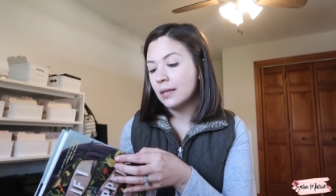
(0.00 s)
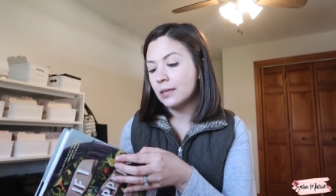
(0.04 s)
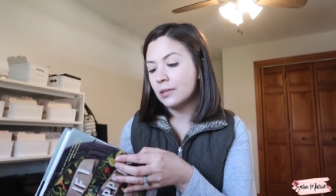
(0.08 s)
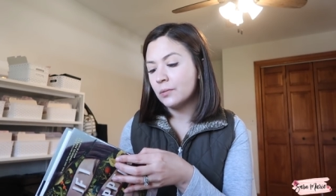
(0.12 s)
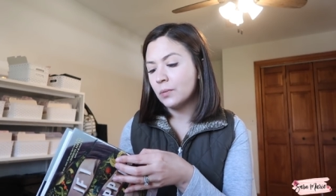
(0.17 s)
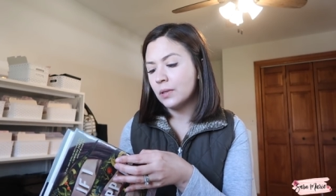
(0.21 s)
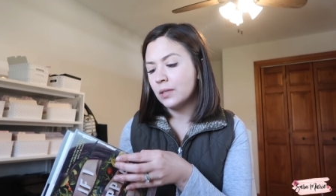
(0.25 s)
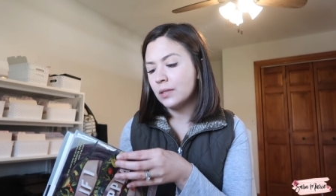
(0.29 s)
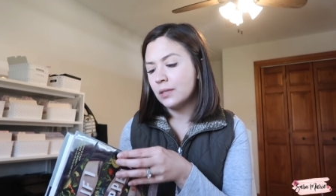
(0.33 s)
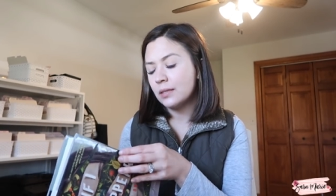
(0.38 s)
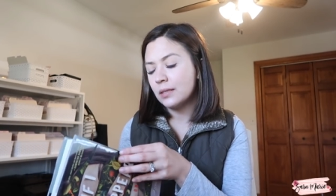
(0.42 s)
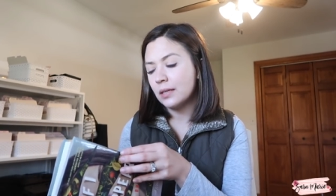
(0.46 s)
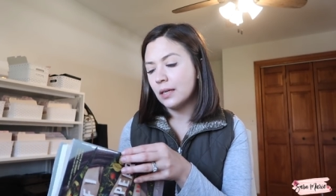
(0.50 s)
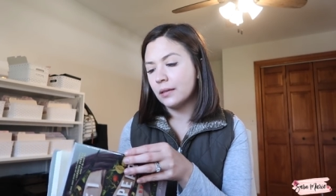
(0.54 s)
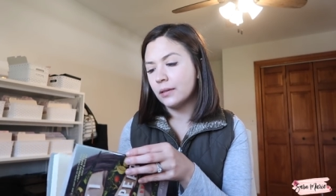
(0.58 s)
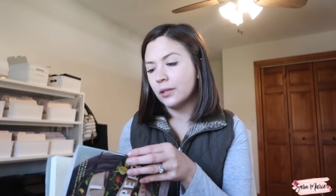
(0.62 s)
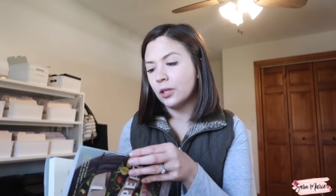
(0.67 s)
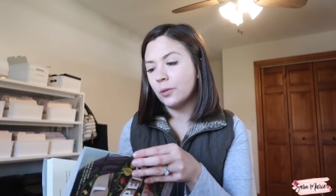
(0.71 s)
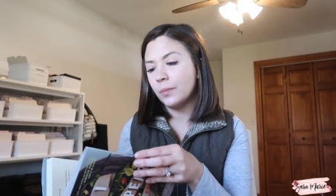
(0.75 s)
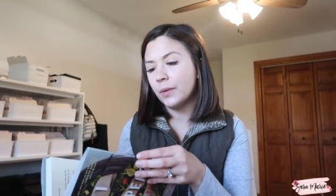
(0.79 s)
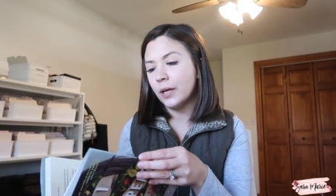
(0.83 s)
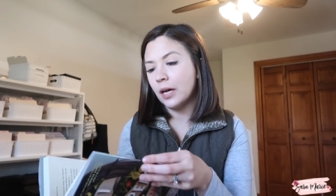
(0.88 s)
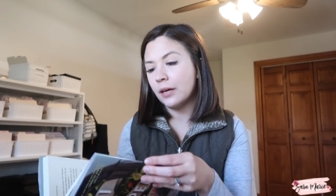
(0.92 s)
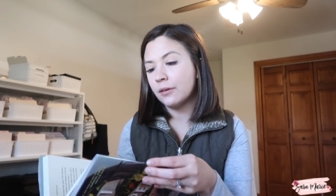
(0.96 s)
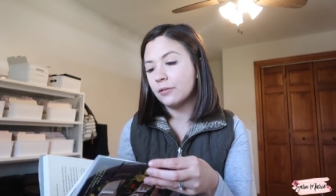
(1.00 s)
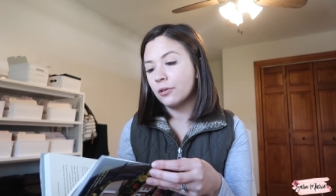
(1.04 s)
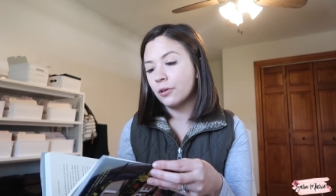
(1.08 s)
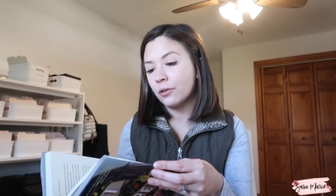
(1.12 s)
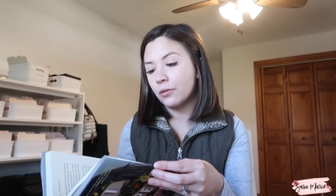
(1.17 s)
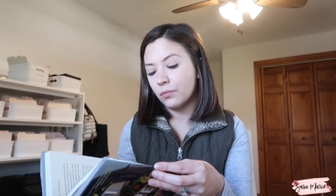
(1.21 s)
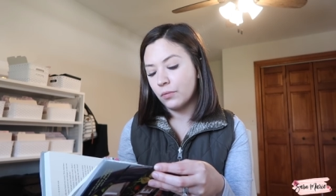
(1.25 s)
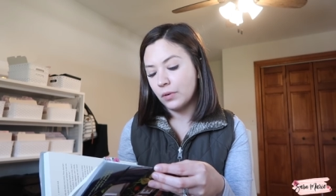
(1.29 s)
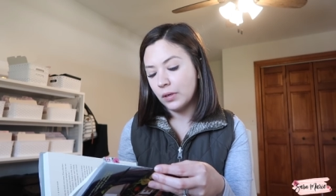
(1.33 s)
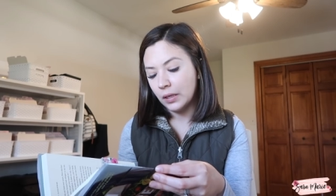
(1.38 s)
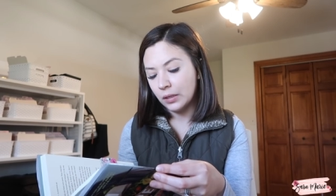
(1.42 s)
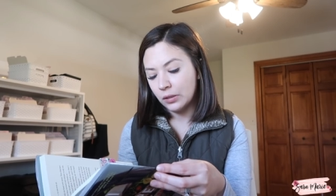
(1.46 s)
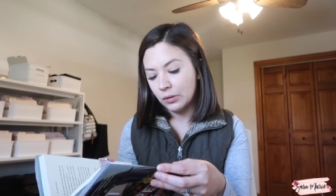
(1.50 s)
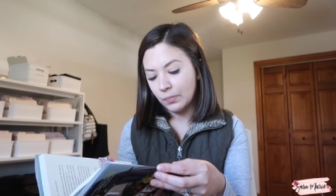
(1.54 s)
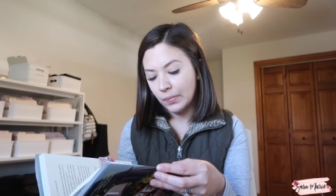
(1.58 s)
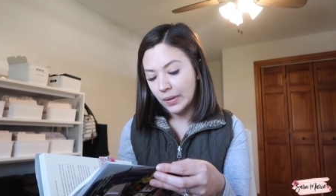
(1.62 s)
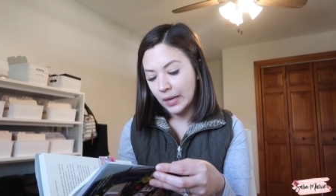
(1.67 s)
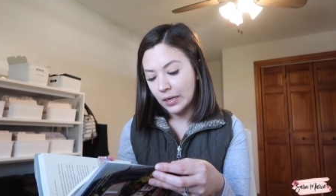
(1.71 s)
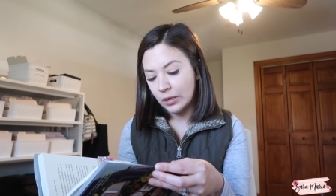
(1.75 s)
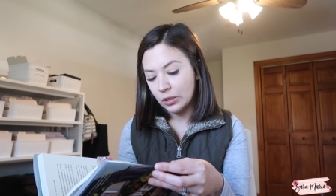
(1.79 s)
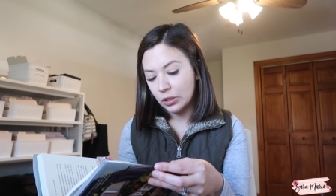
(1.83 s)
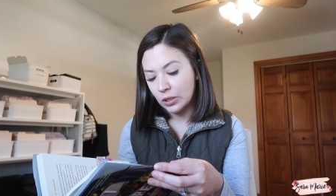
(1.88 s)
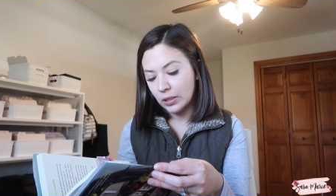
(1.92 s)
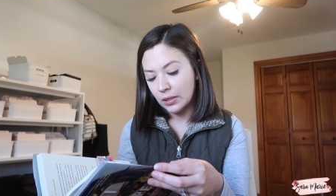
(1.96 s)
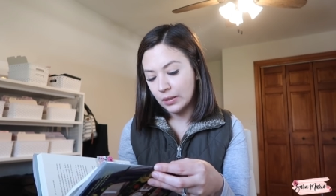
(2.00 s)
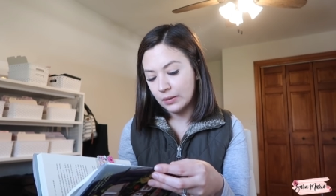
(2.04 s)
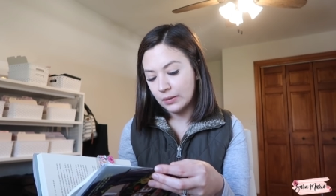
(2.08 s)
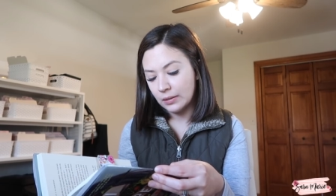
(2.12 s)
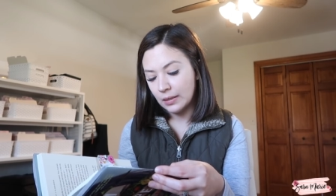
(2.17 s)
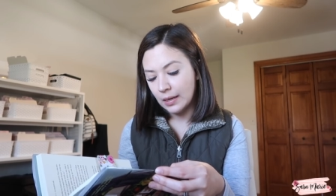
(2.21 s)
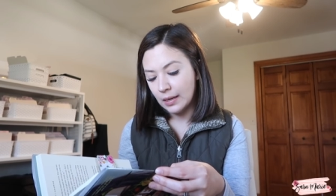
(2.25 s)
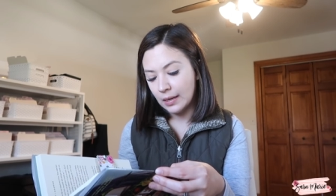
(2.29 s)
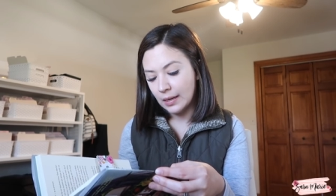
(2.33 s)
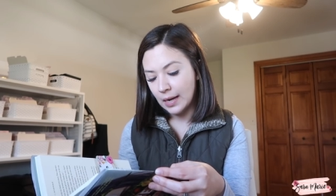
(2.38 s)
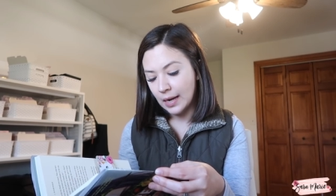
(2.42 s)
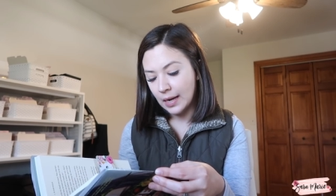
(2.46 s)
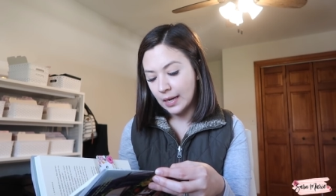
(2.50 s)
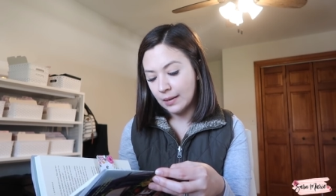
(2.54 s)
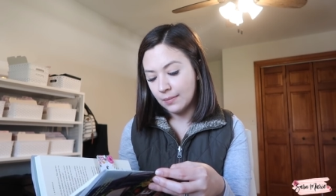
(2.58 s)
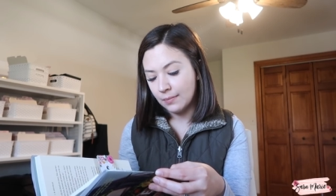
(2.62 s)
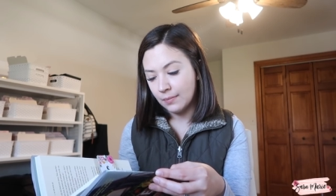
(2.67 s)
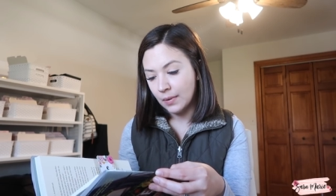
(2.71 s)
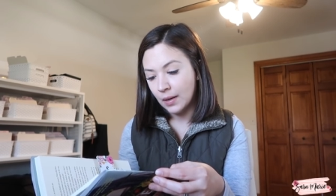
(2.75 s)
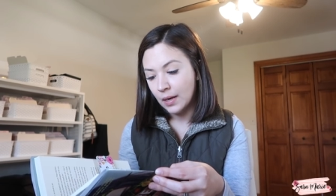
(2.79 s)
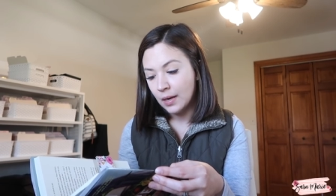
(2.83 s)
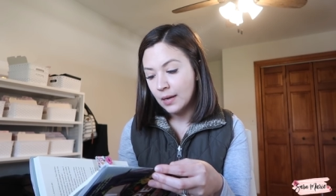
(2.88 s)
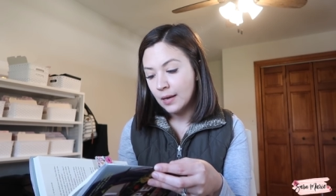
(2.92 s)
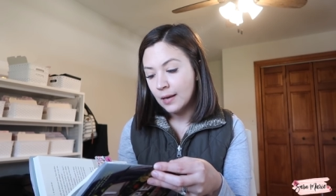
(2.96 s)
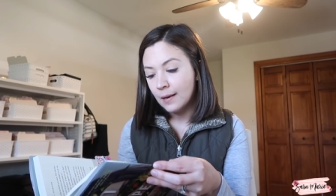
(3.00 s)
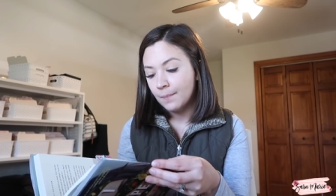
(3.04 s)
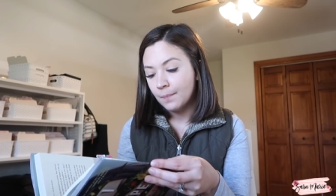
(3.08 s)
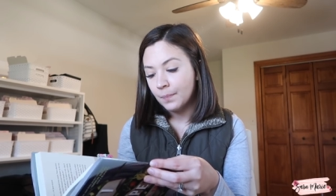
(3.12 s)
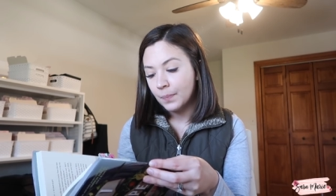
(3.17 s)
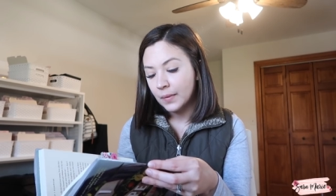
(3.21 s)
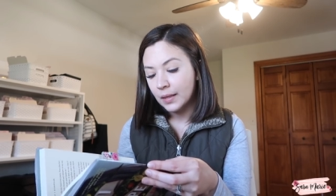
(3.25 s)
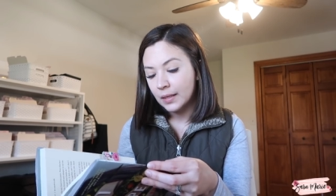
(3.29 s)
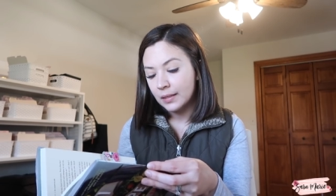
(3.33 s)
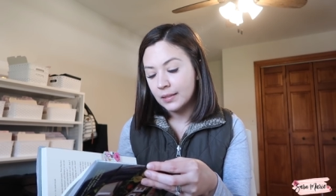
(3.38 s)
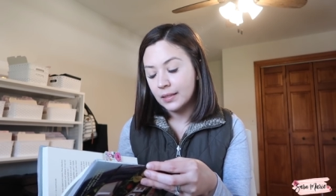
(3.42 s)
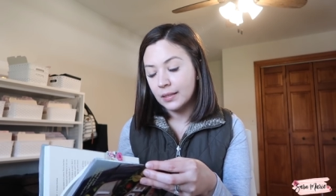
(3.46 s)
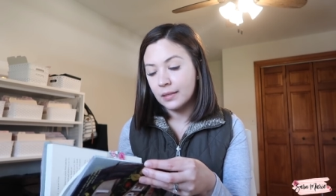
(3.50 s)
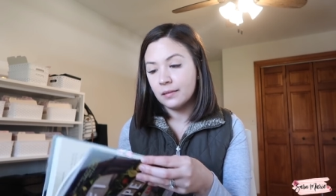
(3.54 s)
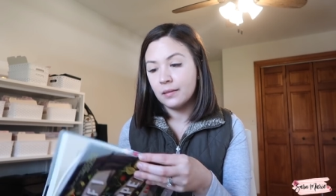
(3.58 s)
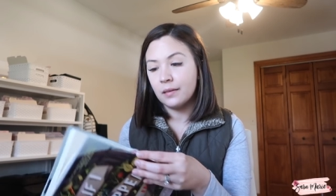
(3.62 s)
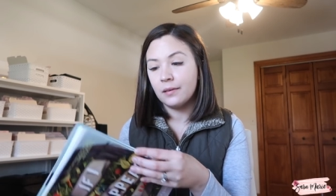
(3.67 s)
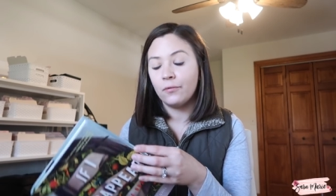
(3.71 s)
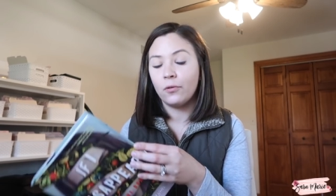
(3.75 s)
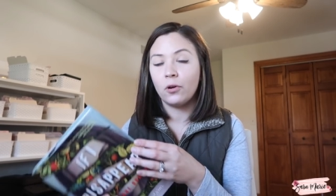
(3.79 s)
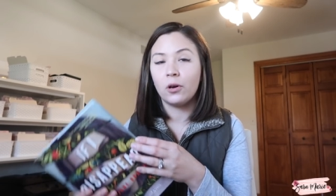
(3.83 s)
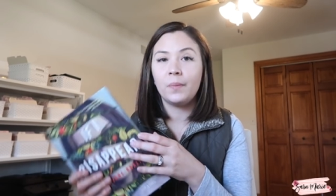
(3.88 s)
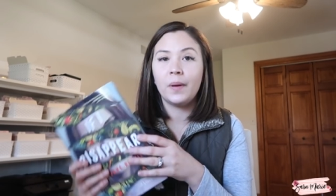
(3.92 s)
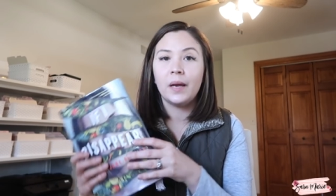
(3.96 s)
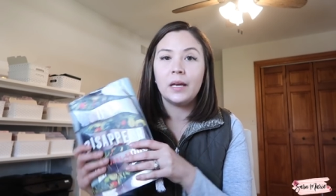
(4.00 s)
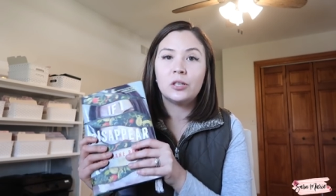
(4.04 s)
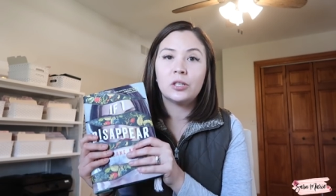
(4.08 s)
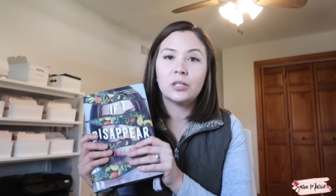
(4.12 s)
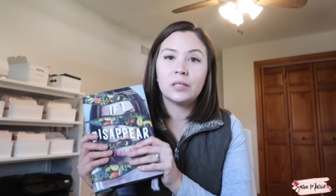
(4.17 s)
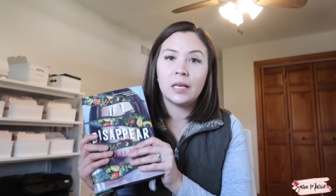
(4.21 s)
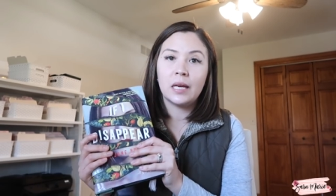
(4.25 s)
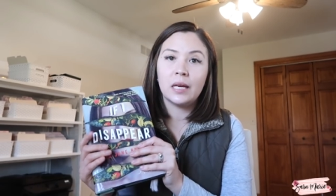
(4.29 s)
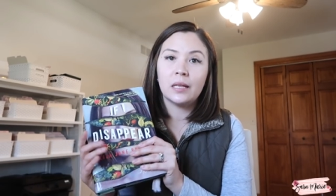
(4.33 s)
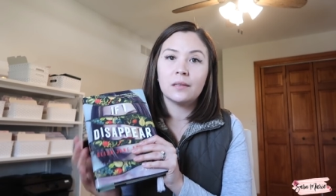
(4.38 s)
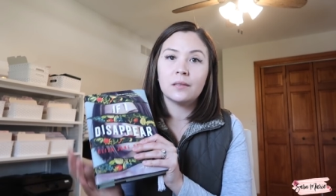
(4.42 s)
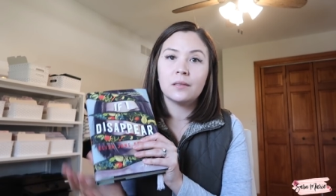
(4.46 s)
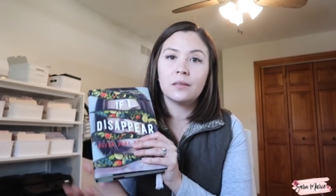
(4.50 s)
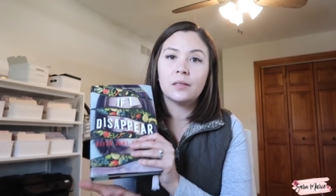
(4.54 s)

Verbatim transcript: This one's a little bit under 300 pages and I'm 64 pages in.